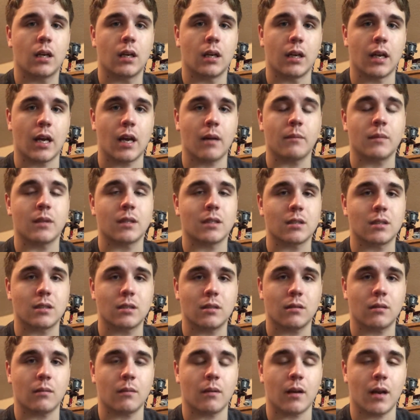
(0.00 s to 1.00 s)
Now I'm
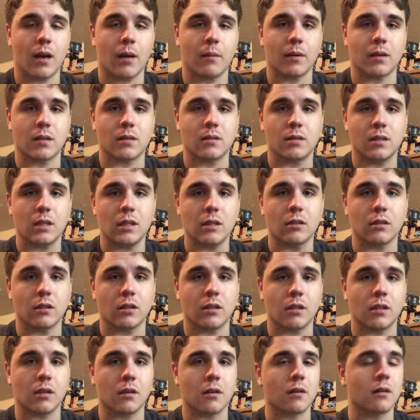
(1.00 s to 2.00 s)
at my senior
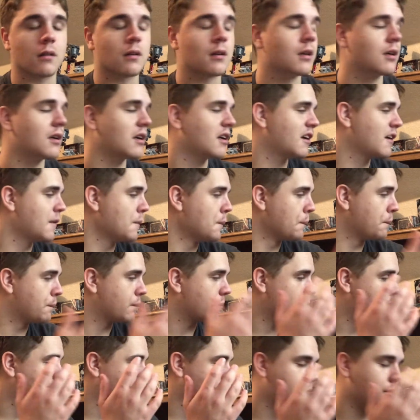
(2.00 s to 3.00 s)
year,
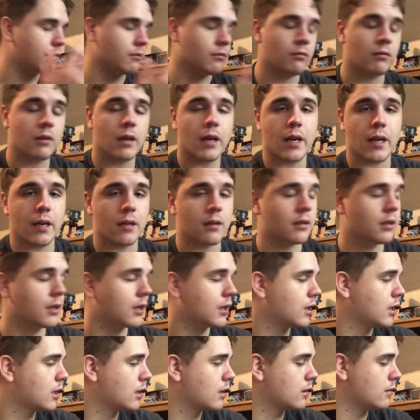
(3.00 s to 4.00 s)
and I've read
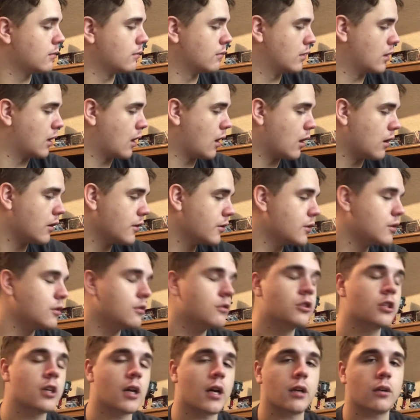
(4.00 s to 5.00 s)
all the New
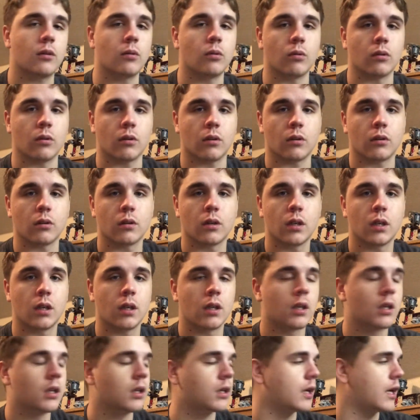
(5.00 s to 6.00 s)
Jedi Order,
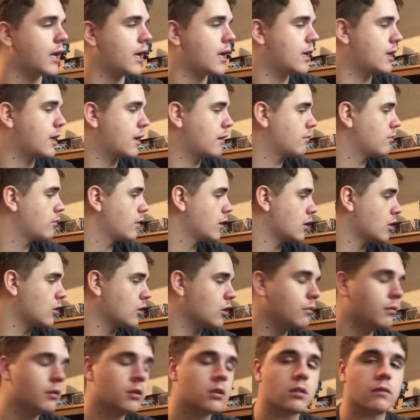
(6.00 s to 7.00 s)
and I've read a
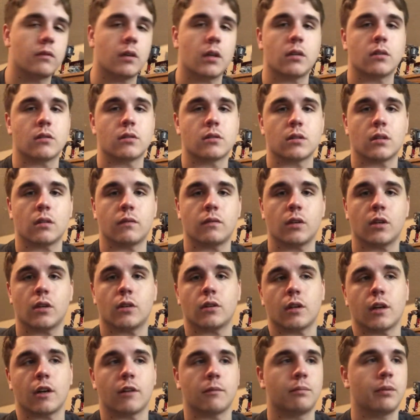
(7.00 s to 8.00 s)
whole bunch of other stuff here and
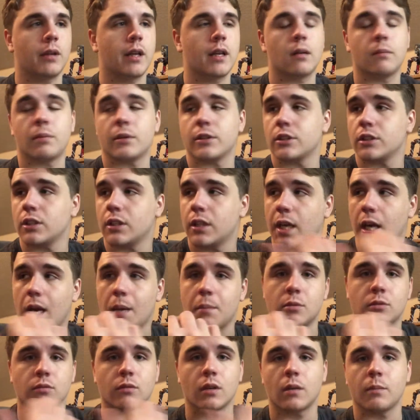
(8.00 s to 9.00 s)
there. I've played a bunch of
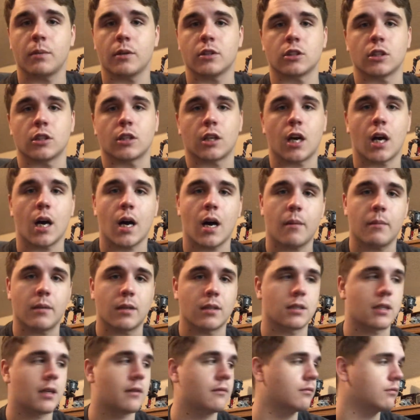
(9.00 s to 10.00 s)
games, read a bunch of
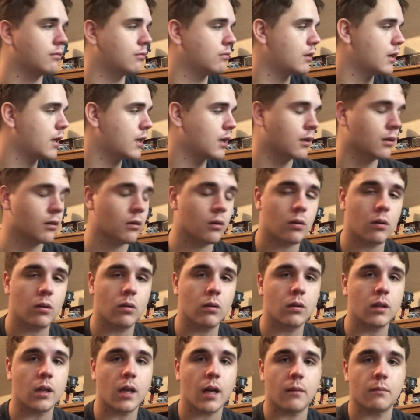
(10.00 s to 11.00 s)
comics. I've read a
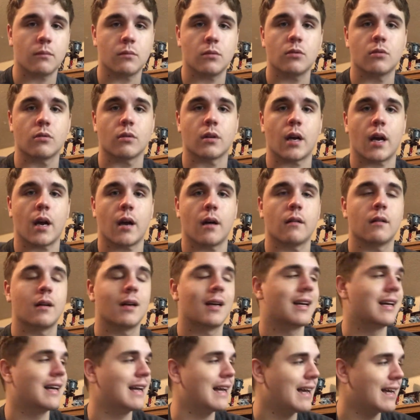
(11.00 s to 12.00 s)
whole lot more now.
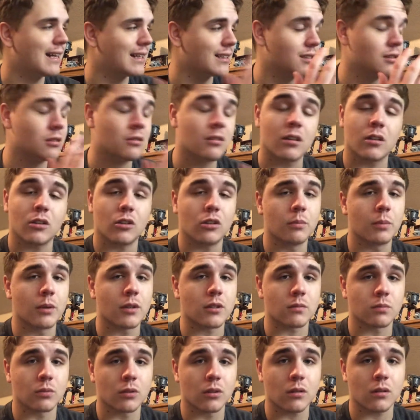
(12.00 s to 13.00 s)
And I still got a whole bunch
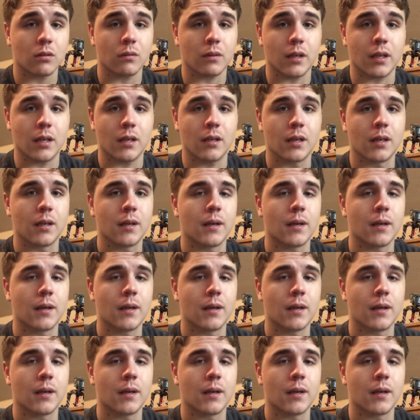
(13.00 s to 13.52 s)
more to read.